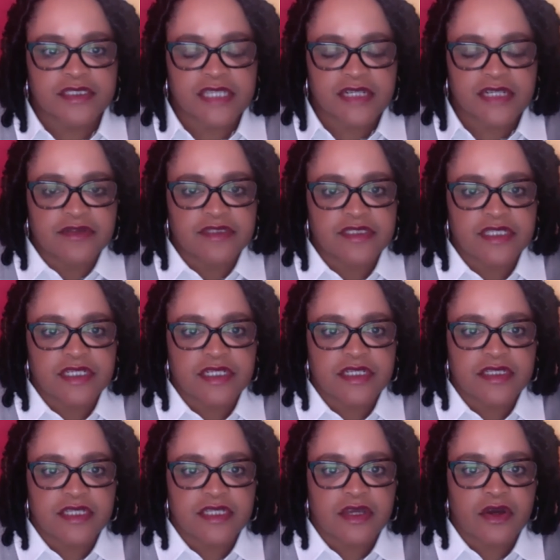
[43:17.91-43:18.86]
I don't see
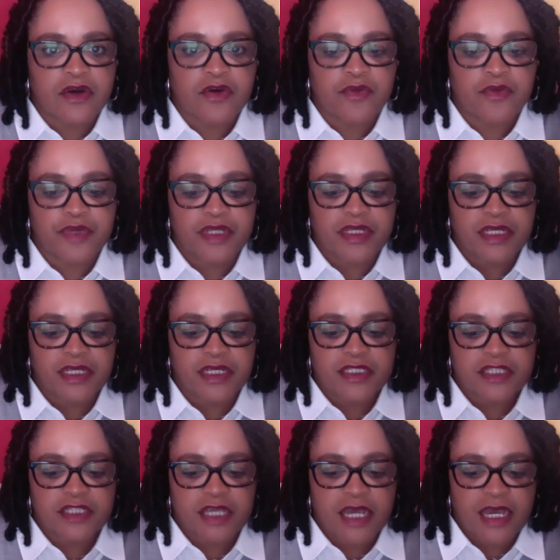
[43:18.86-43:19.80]
anything open. Any
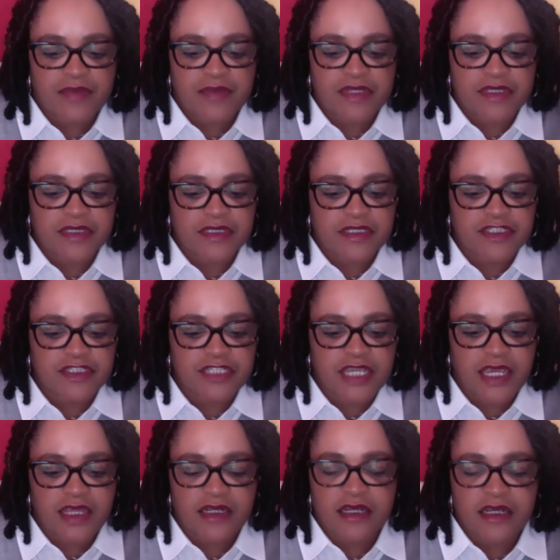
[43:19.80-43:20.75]
comments in the
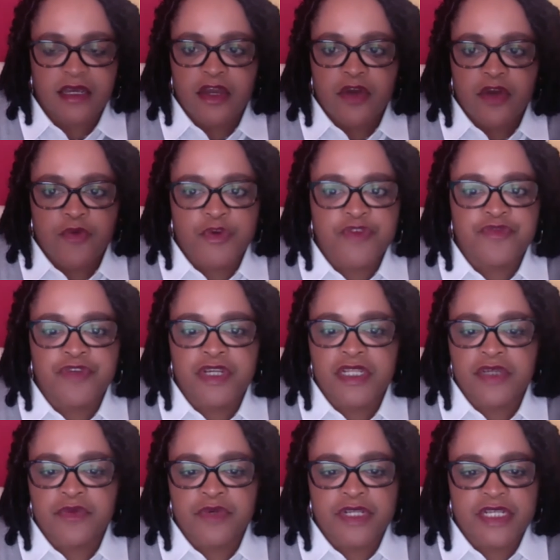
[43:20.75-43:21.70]
chat? We
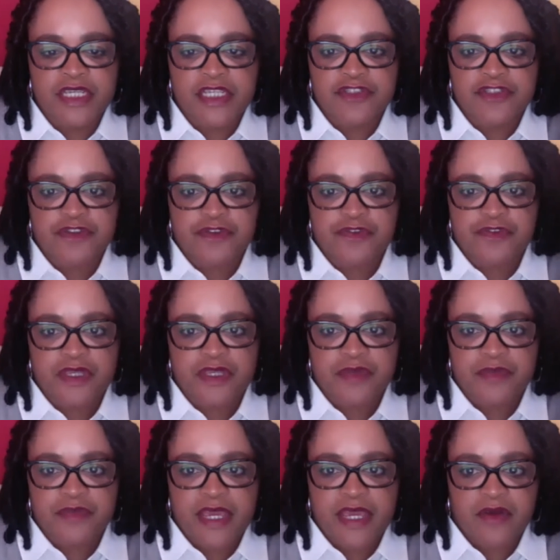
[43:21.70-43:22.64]
really want to get your
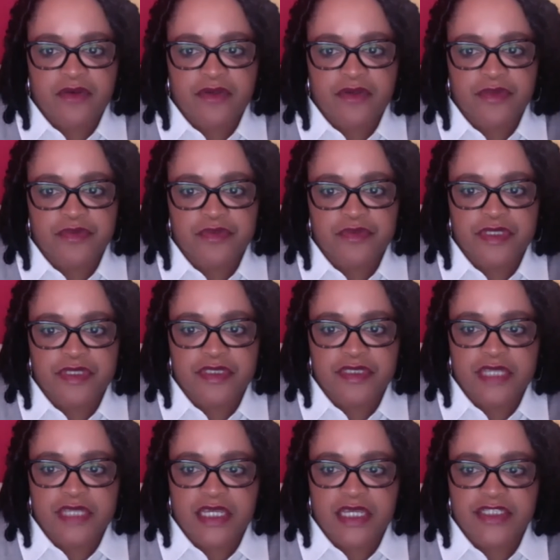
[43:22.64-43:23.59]
feedback on the
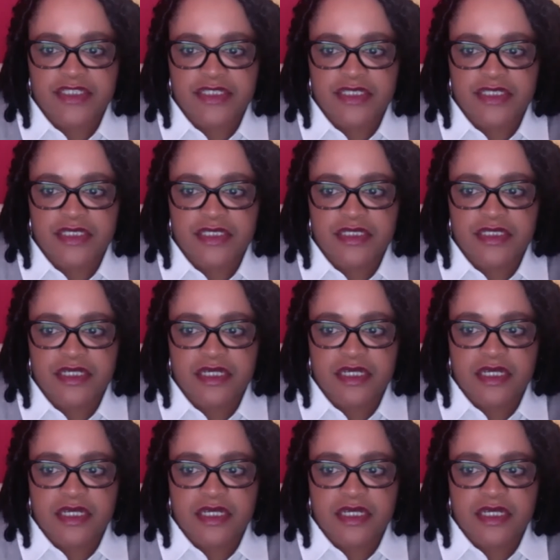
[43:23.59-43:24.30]
presentation.